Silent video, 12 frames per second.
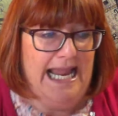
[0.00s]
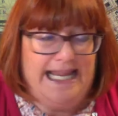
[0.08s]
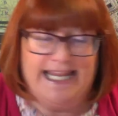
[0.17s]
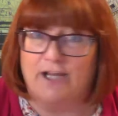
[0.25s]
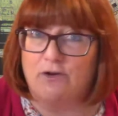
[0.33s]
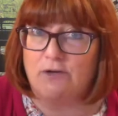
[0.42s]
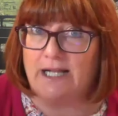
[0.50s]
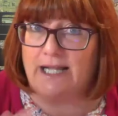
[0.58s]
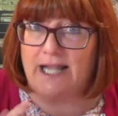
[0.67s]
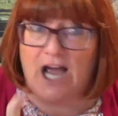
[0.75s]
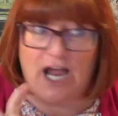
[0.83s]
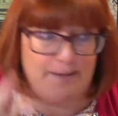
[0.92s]
He'll
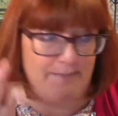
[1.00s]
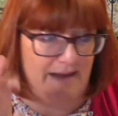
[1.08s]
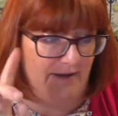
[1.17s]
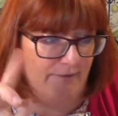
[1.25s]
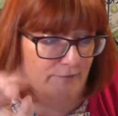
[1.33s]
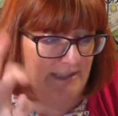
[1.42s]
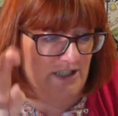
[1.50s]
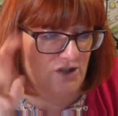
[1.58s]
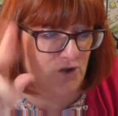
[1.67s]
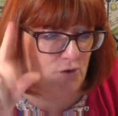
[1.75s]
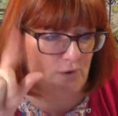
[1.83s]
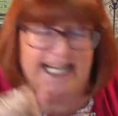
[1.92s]
climb every
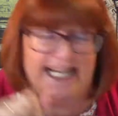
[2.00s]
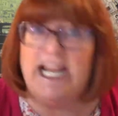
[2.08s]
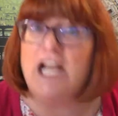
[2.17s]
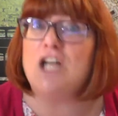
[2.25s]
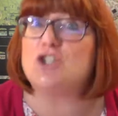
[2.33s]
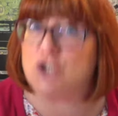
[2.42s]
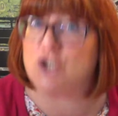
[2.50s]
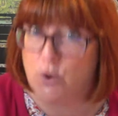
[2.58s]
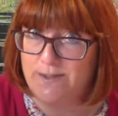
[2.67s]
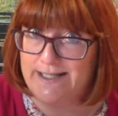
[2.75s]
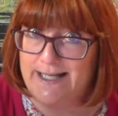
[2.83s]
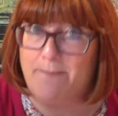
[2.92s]
tree, so
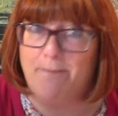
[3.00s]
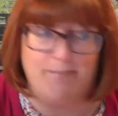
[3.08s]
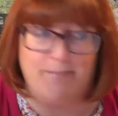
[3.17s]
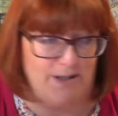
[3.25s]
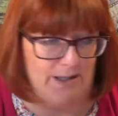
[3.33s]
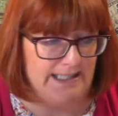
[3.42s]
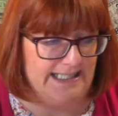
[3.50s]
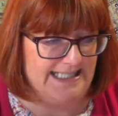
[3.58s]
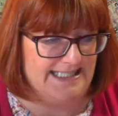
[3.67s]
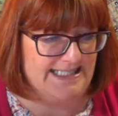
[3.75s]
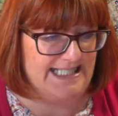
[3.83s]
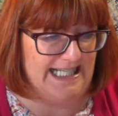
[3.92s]
nimble
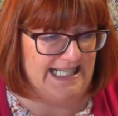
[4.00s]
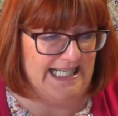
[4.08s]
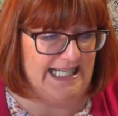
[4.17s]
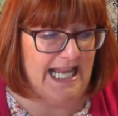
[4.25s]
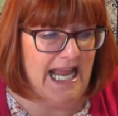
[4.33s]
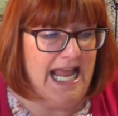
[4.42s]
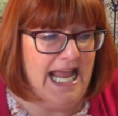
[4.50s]
is he.